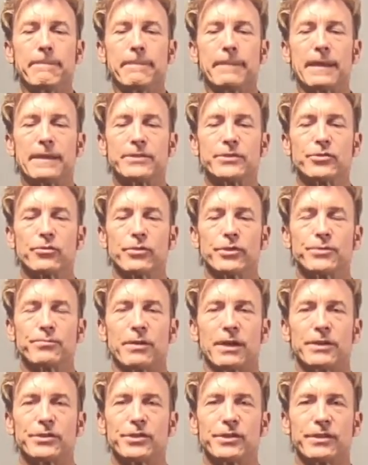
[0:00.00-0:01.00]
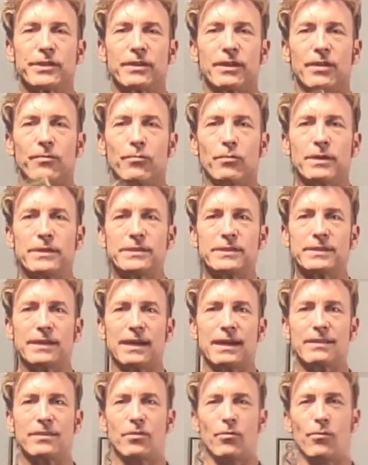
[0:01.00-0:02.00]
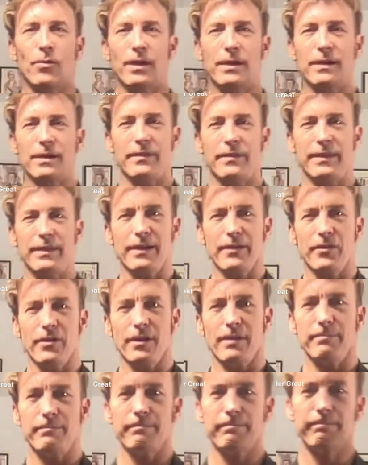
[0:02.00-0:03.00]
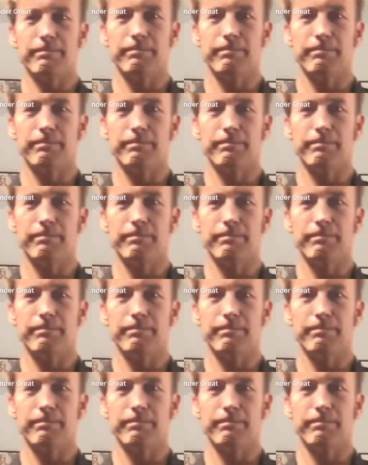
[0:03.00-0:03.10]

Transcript: that's George Washington on one side, the one on the other.